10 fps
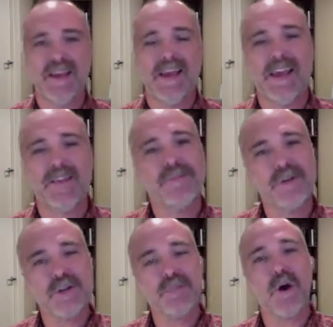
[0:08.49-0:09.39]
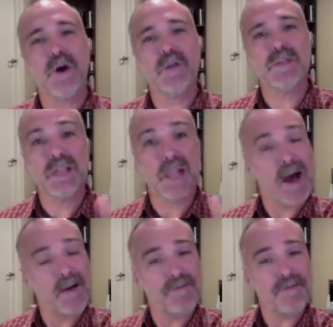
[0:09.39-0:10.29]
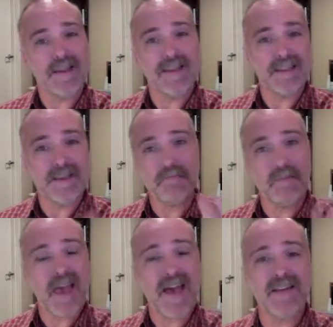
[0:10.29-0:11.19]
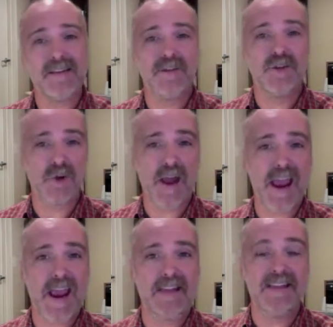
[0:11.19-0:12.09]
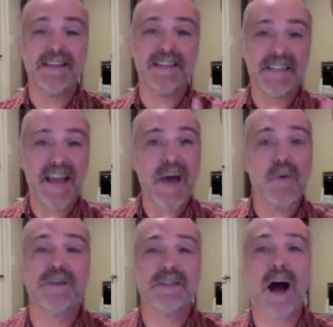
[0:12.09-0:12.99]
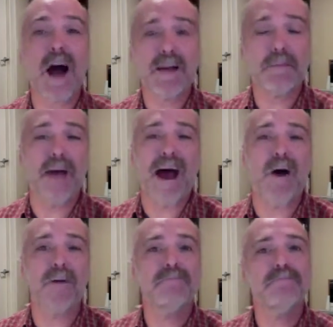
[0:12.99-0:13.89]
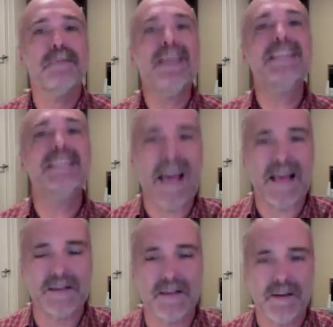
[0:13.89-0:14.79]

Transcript: And the first part was love, and then mend, train, and today I want to talk about being sent.